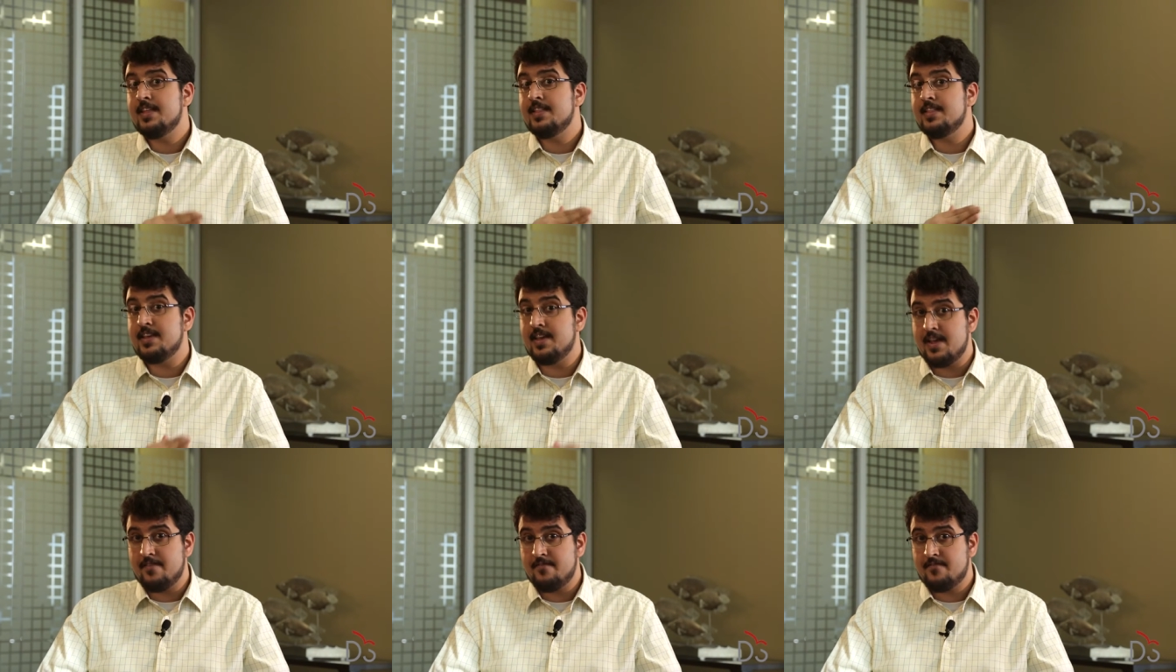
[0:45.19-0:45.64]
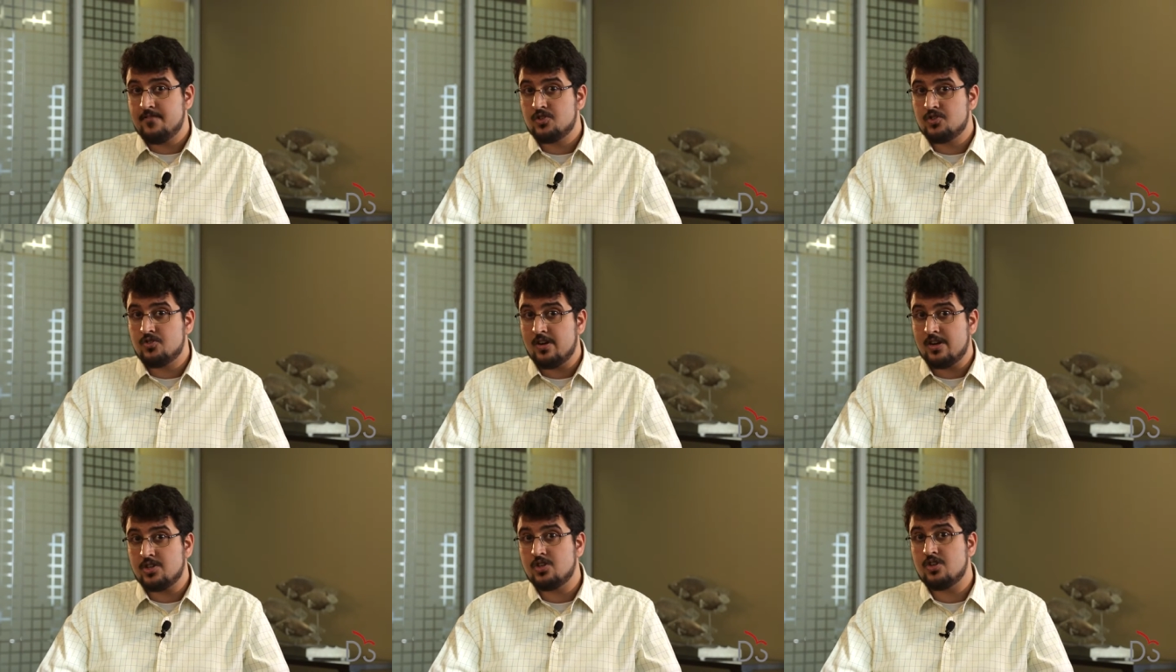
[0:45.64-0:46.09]
the
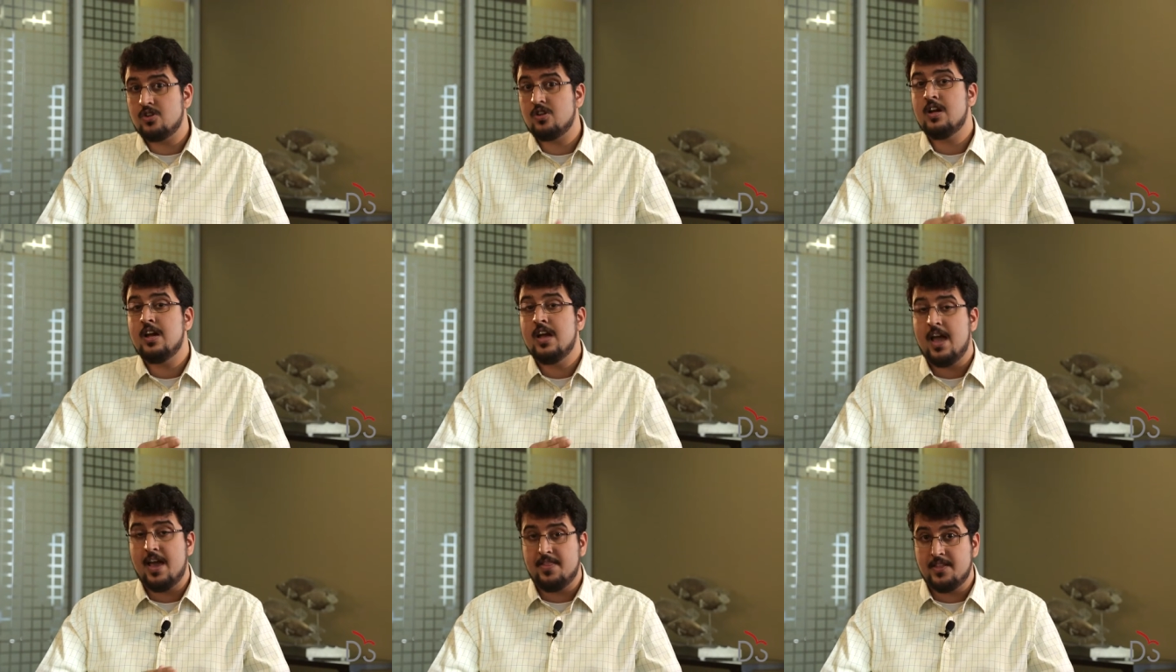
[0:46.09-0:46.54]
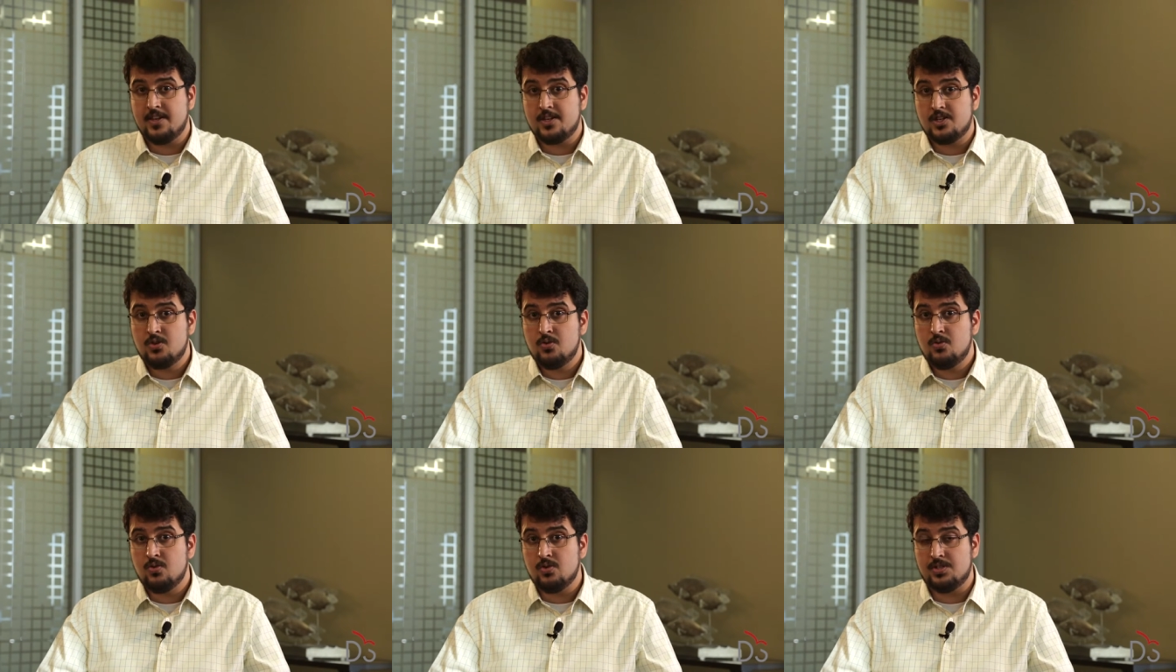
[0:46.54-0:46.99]
infrastructure, and the
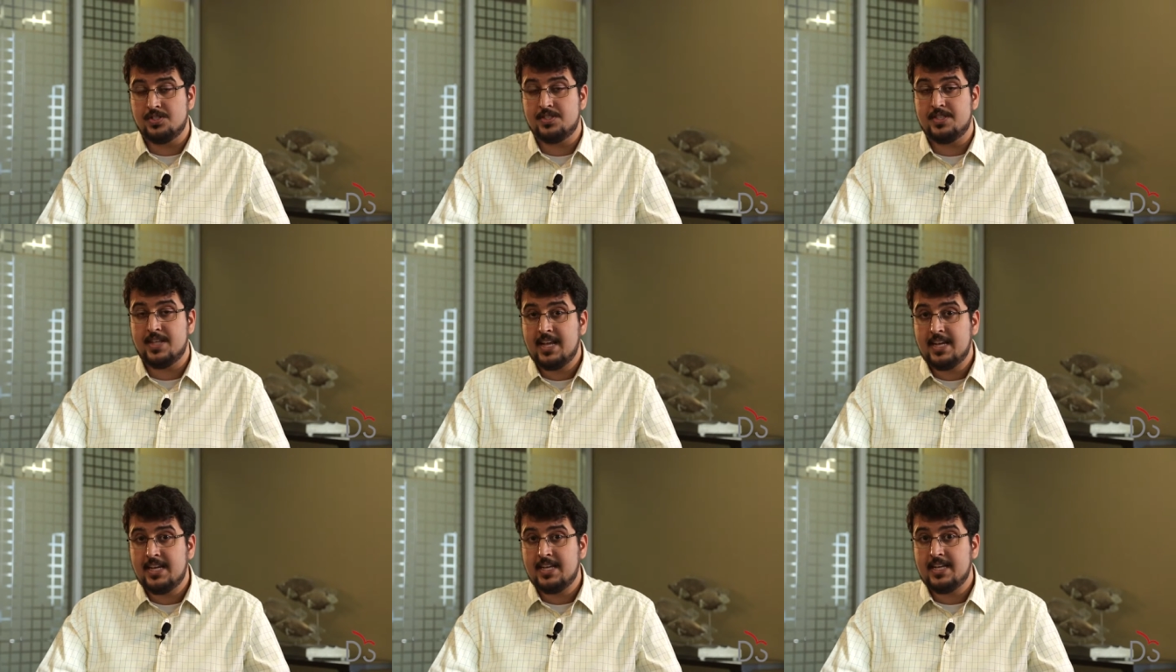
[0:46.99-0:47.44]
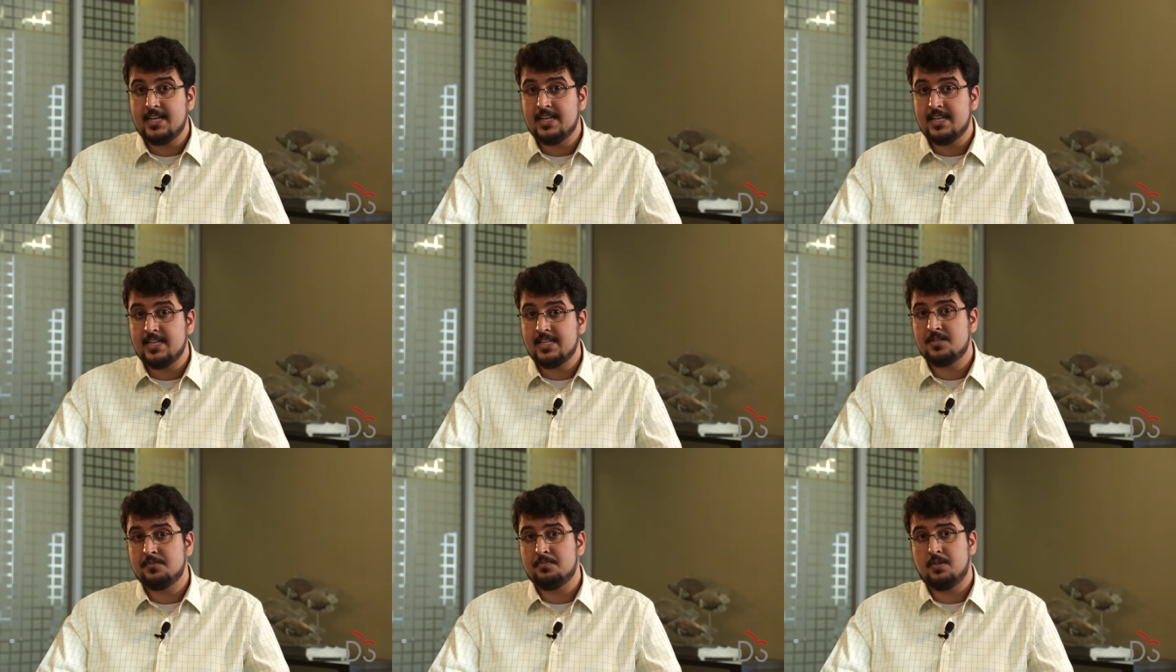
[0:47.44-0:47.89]
tools they need
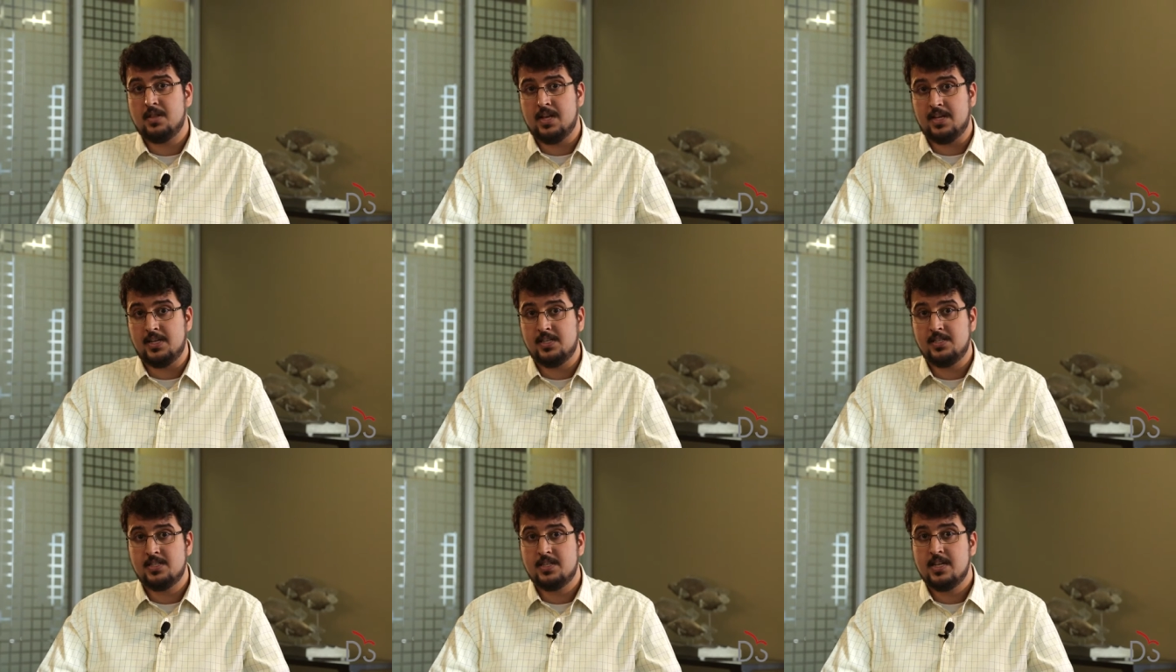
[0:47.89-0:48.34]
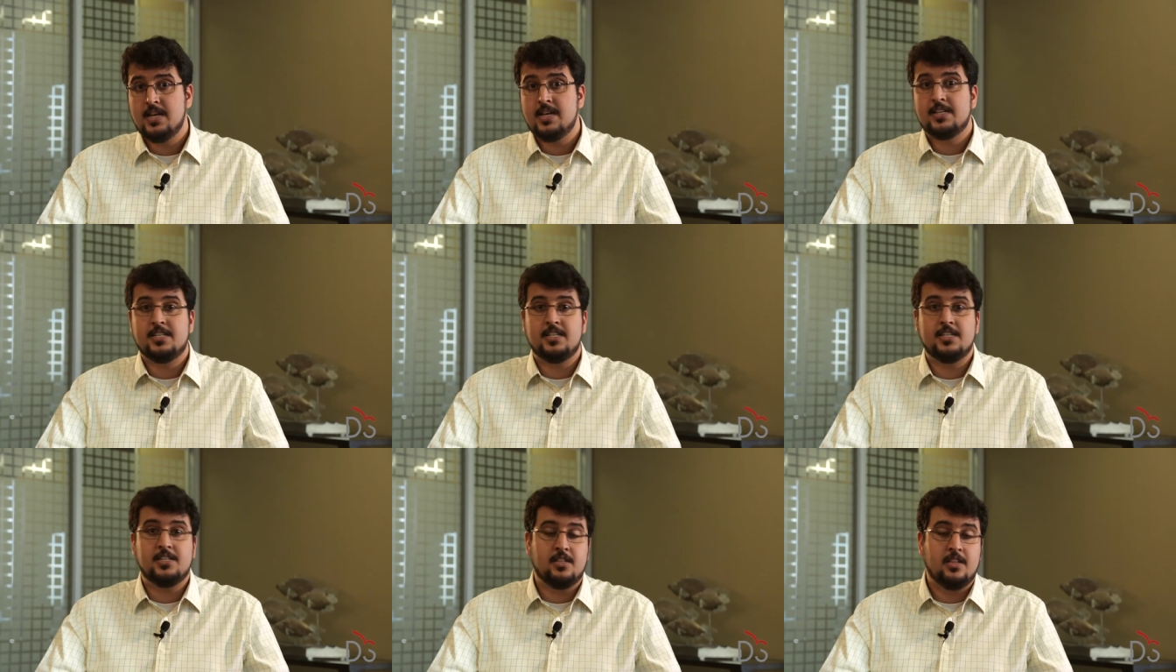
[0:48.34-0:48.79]
into place
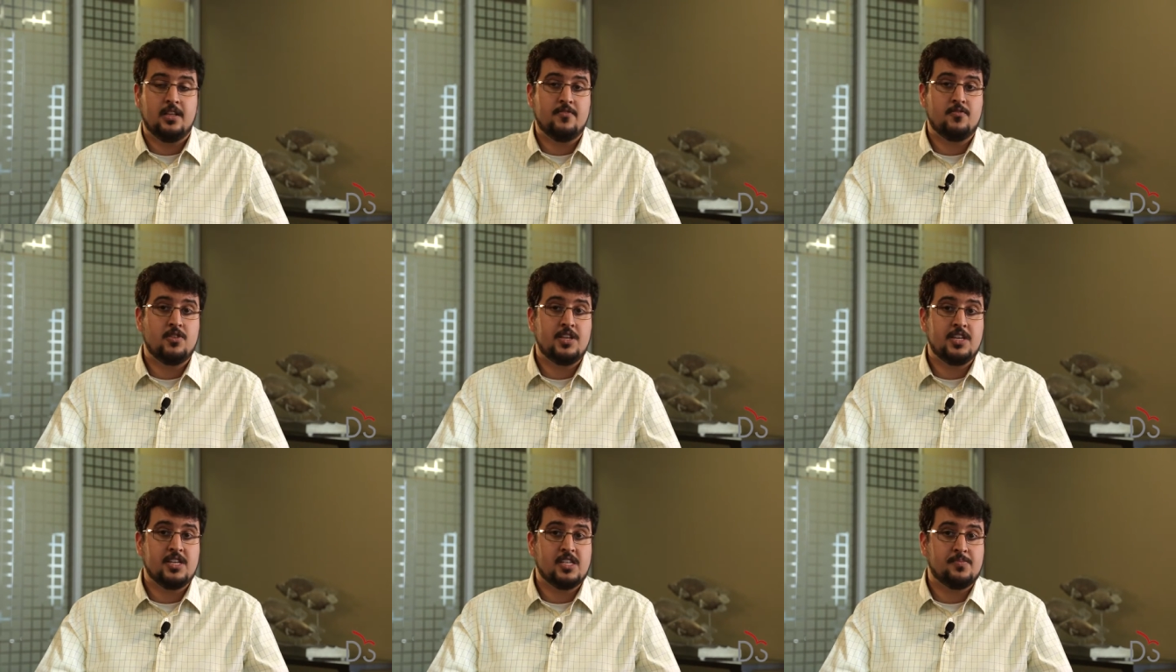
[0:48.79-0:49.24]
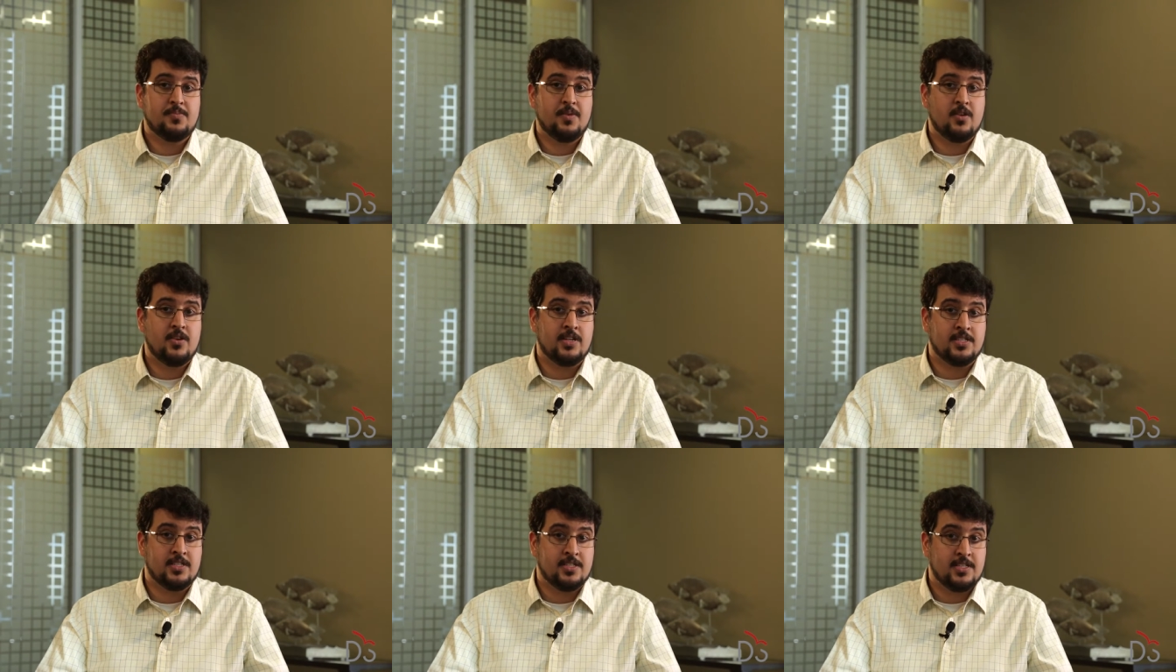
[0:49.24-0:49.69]
to deliver the
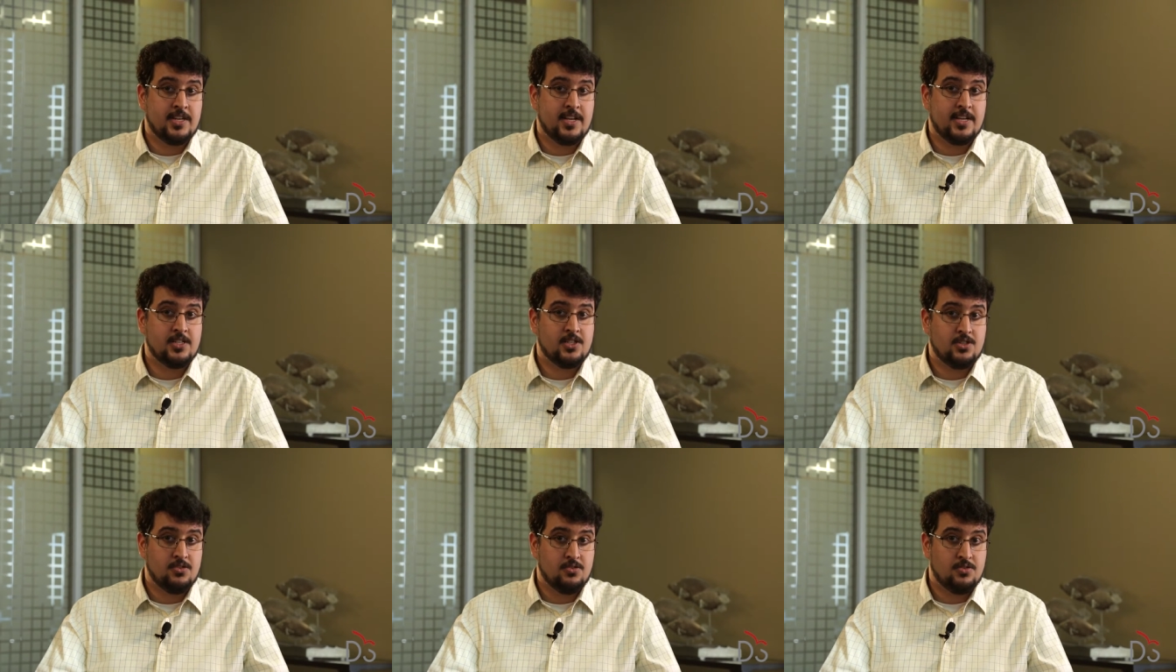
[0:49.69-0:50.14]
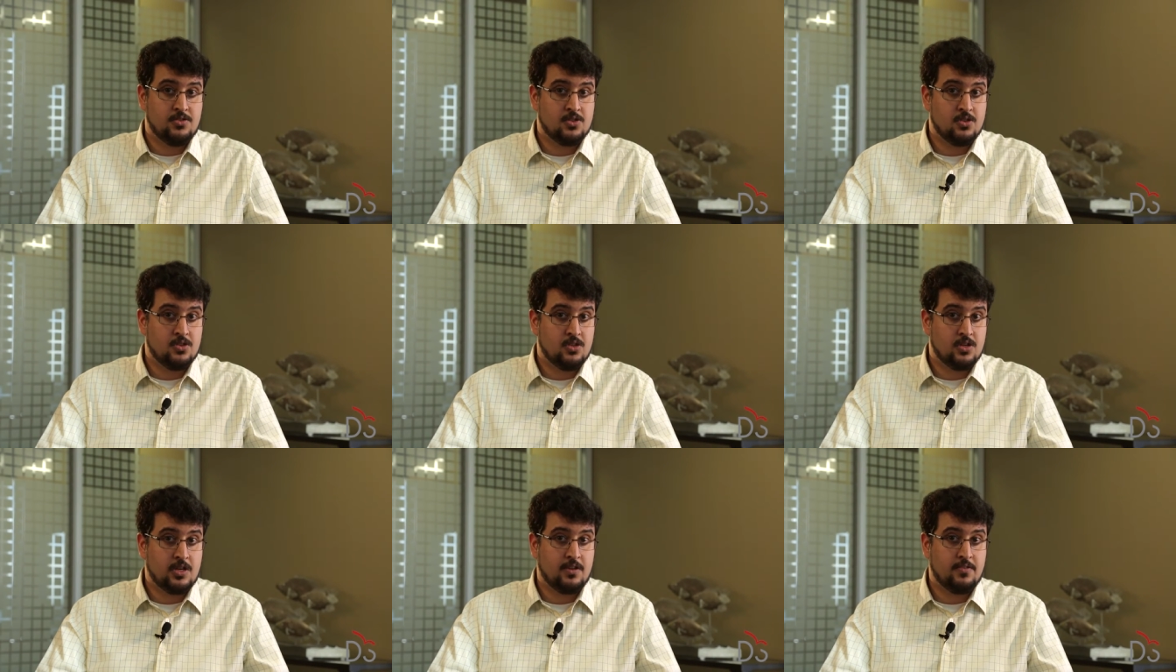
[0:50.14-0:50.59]
experience today's
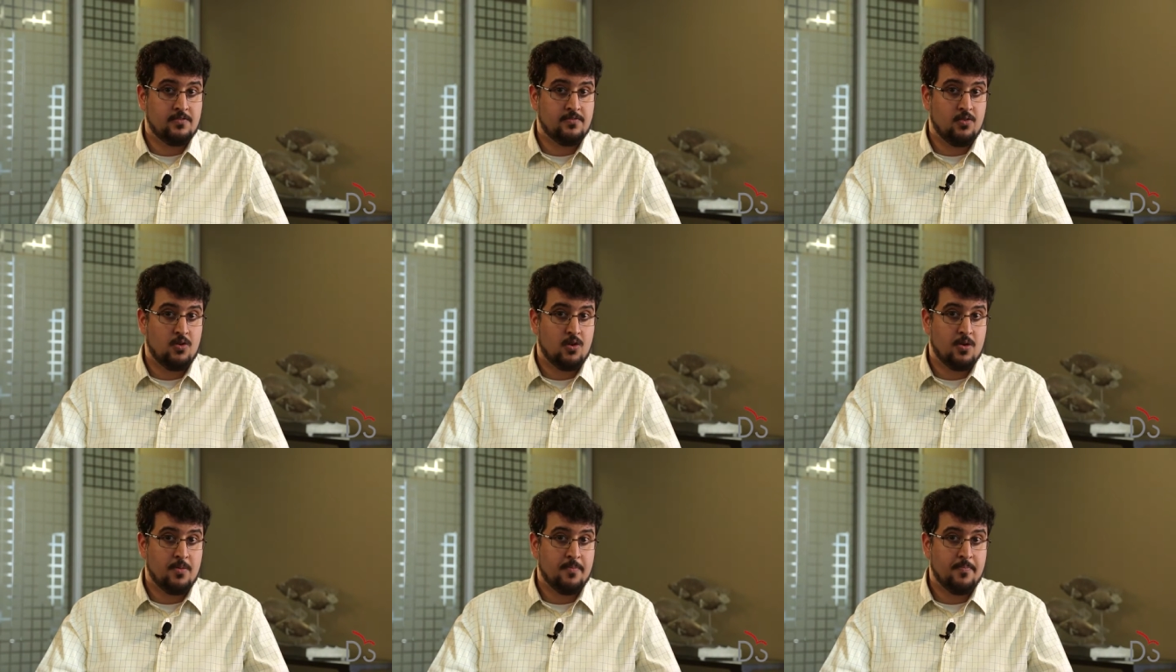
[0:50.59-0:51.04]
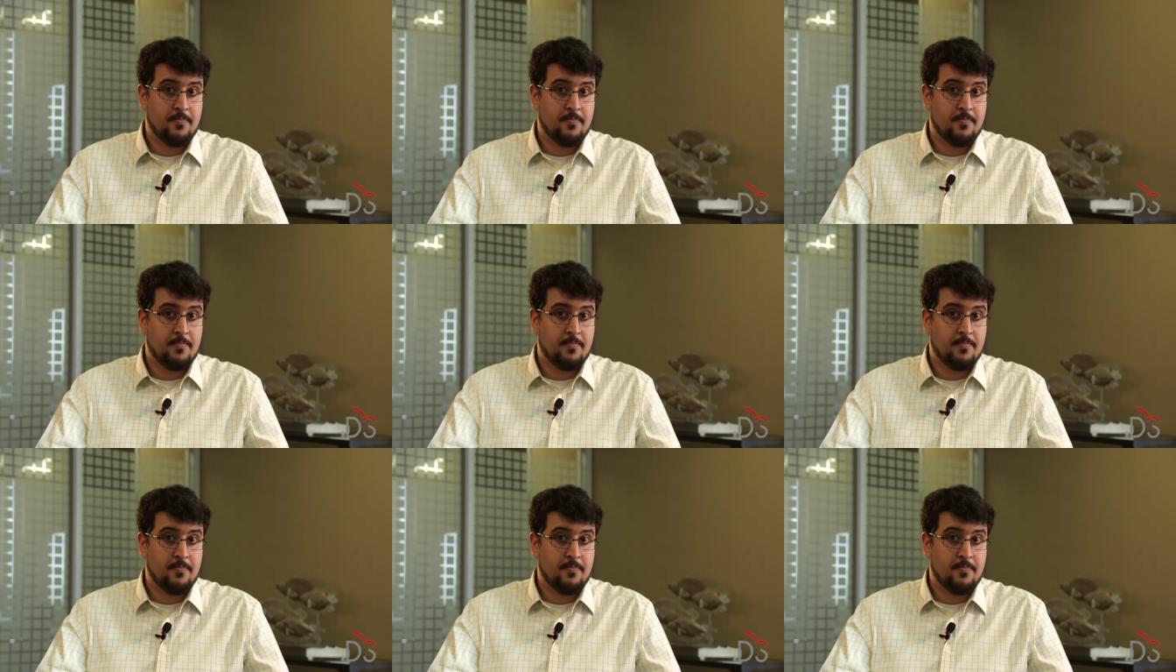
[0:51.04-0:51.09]
students are looking for.